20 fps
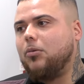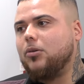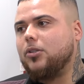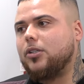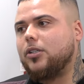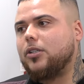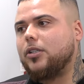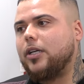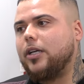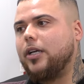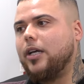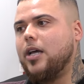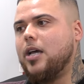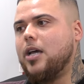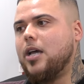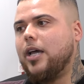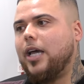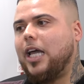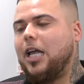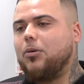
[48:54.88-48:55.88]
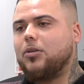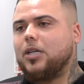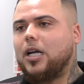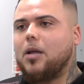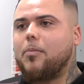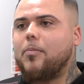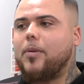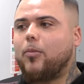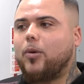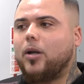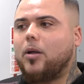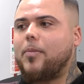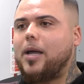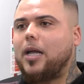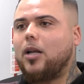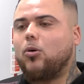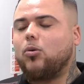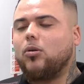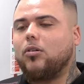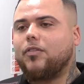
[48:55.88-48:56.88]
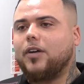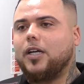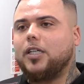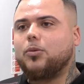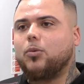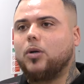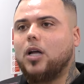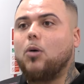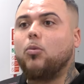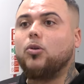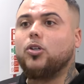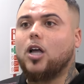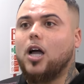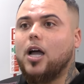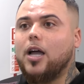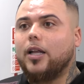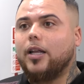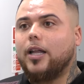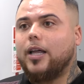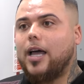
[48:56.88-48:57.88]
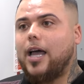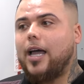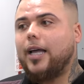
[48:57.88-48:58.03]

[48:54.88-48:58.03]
he was, he was like the, the main older face when I was going,